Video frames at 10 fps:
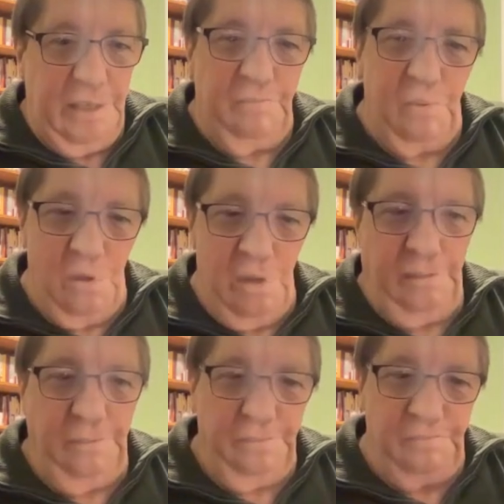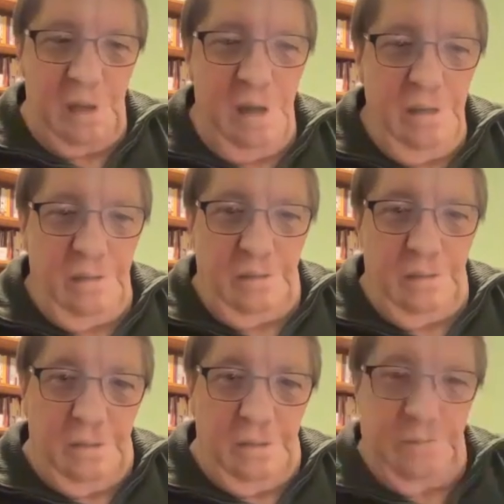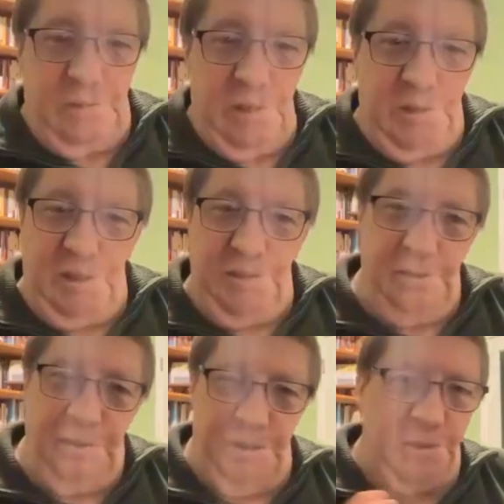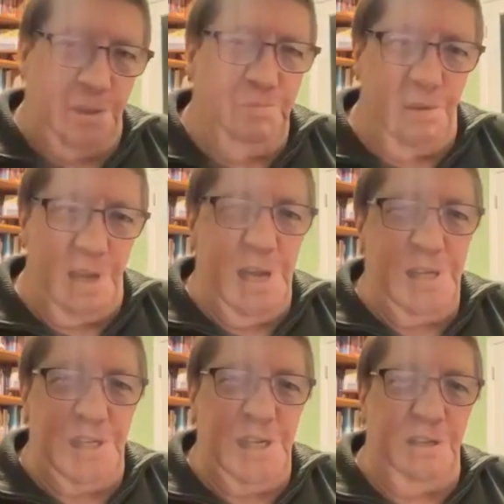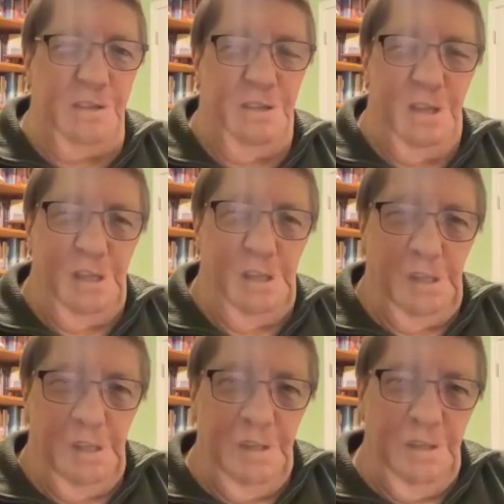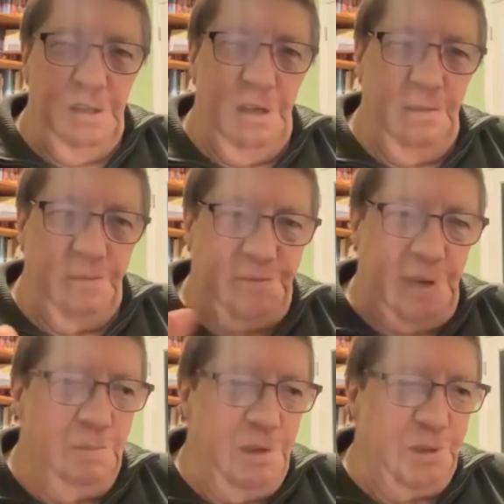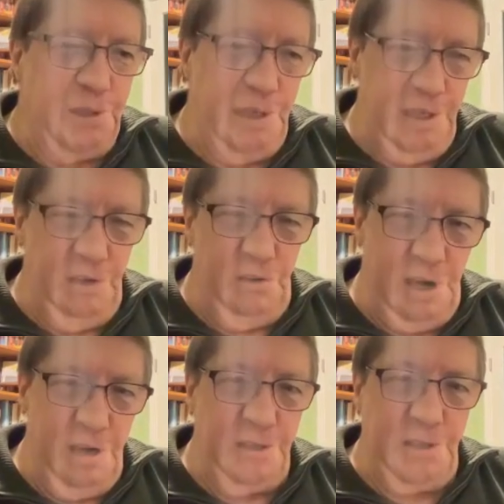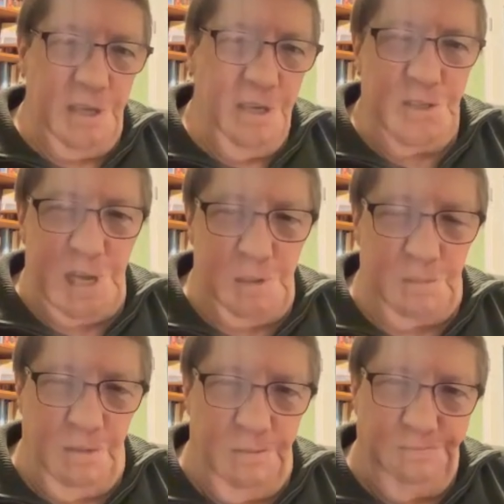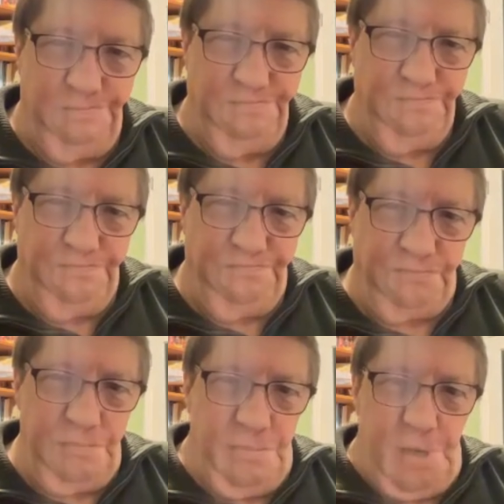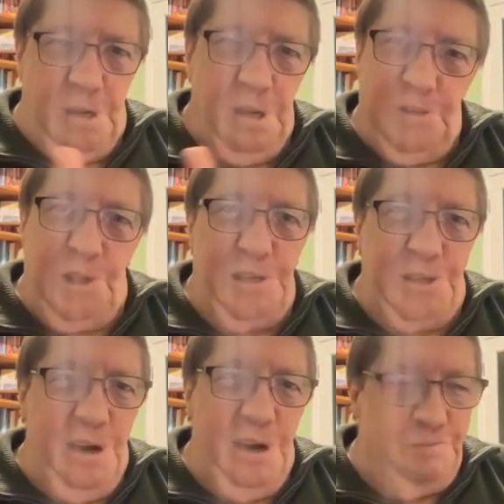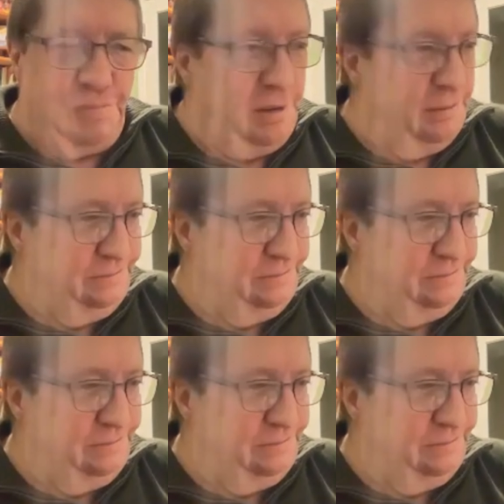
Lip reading: an important part of just the simple idea of a family sitting around a dinner table, it's like therapy.